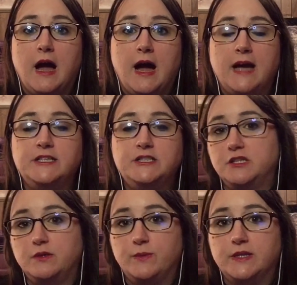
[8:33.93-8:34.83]
I
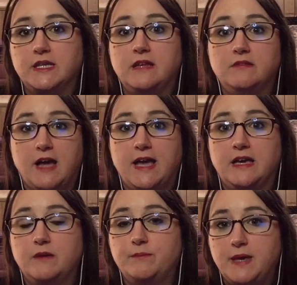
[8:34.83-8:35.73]
genuinely
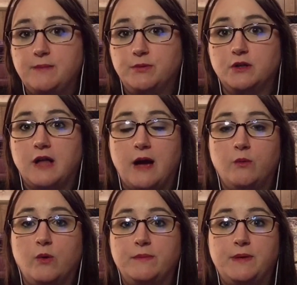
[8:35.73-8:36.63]
like people. I
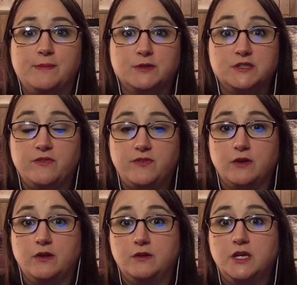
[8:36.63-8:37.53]
want people to
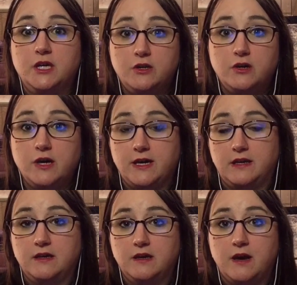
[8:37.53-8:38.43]
feel
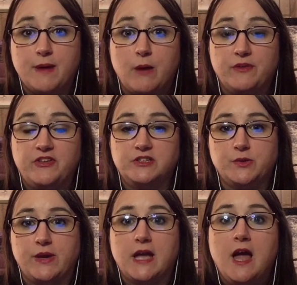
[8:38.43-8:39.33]
good about what they're
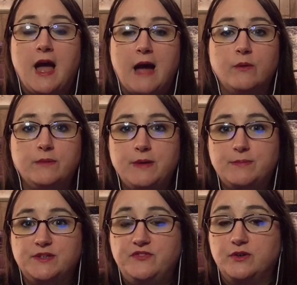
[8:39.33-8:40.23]
doing. I want
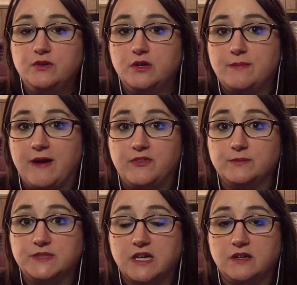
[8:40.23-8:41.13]
people to feel good about
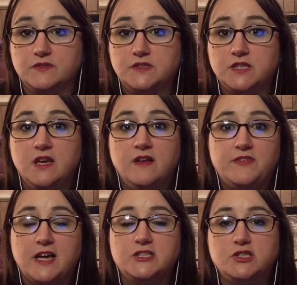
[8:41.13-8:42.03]
themselves.
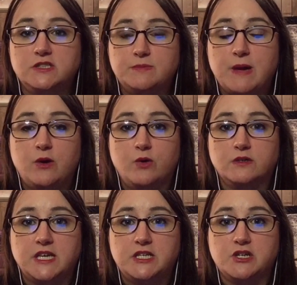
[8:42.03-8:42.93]
That's just my core
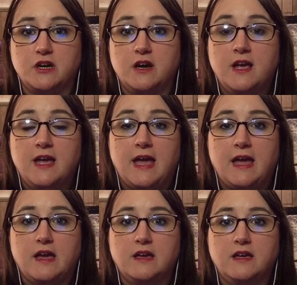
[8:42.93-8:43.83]
nature.
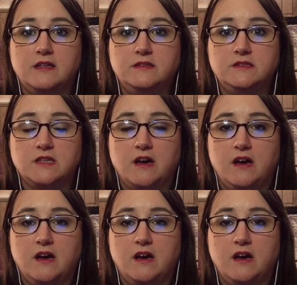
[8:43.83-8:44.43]
And